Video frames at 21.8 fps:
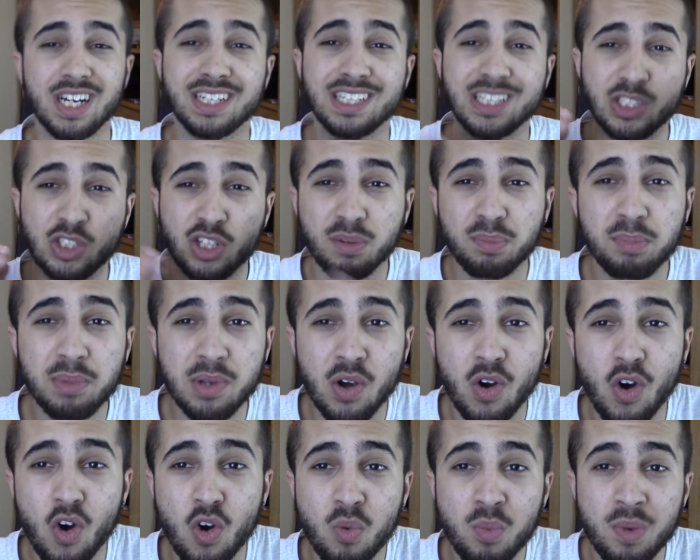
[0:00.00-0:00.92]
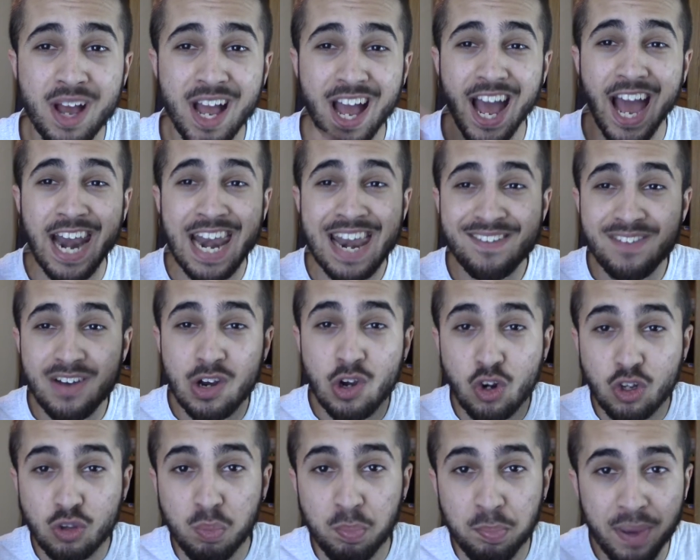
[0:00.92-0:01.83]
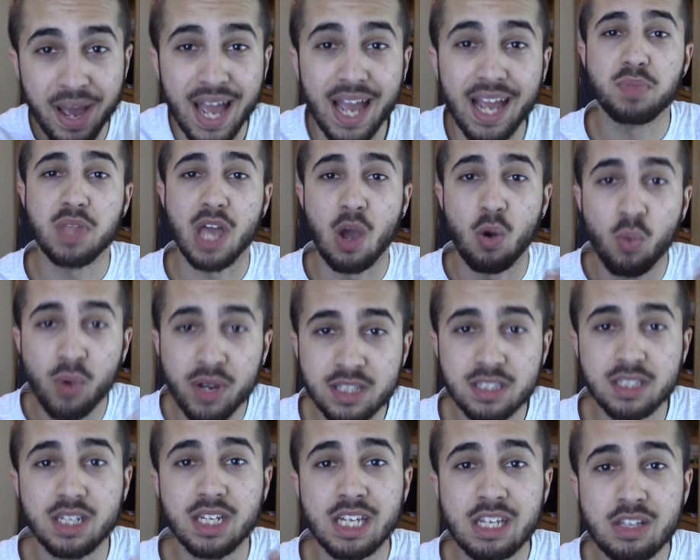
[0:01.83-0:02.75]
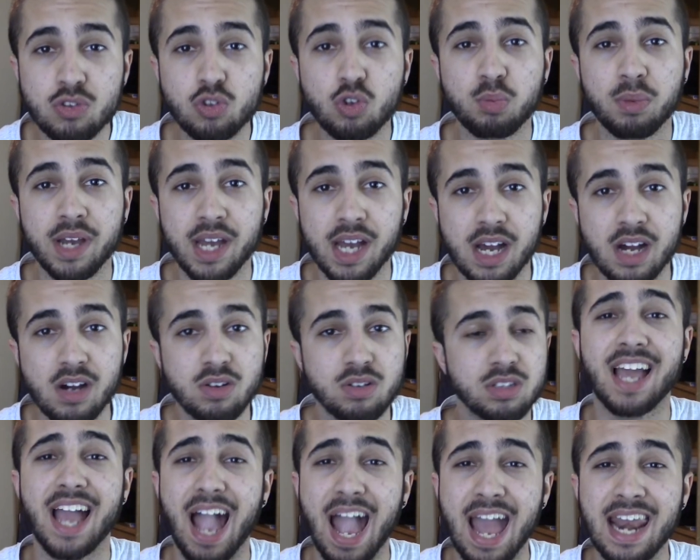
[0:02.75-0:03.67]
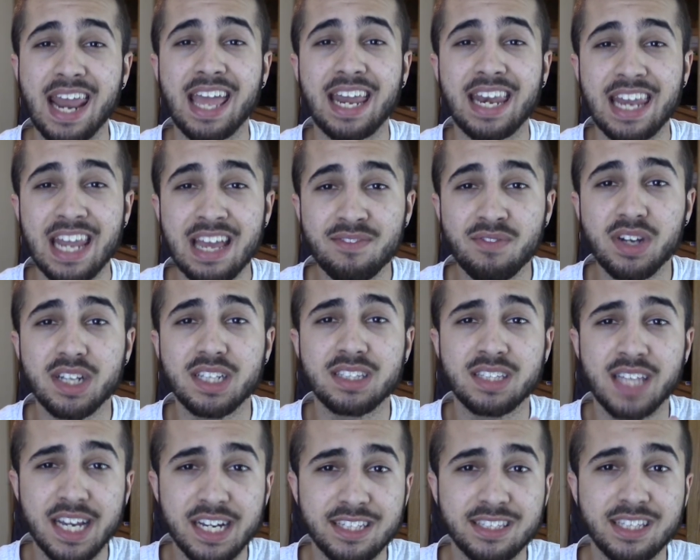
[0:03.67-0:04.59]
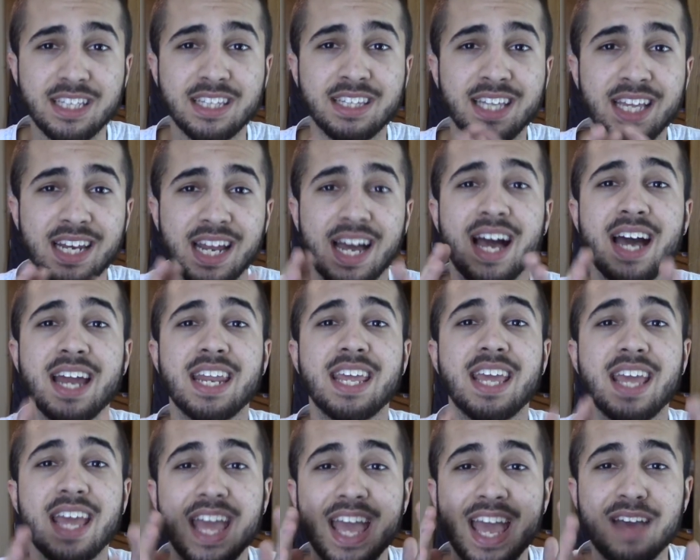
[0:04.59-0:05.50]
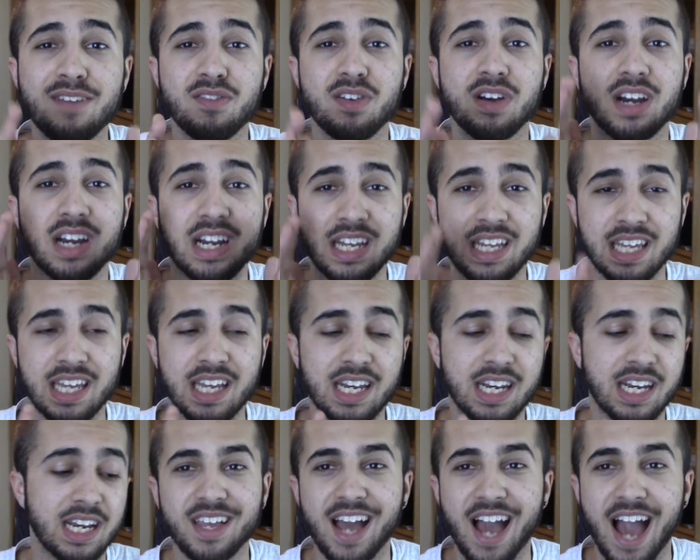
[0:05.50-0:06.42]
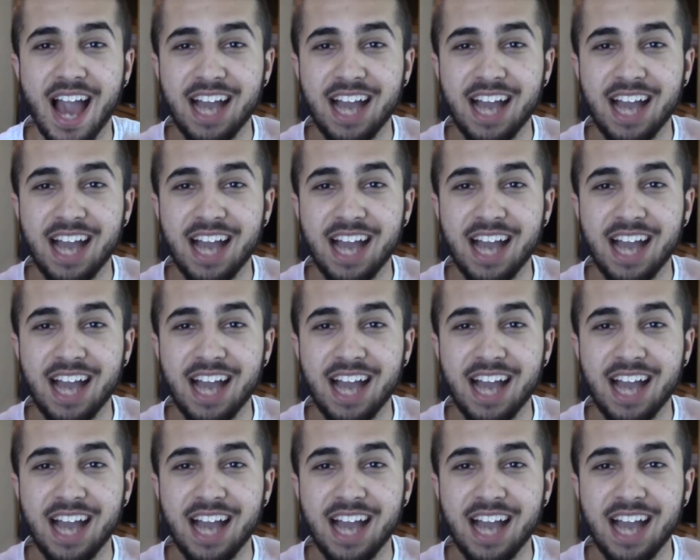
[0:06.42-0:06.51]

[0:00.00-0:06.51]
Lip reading: She dropped me home, I never looked back, I went into my house, and I never texted that honey ever again.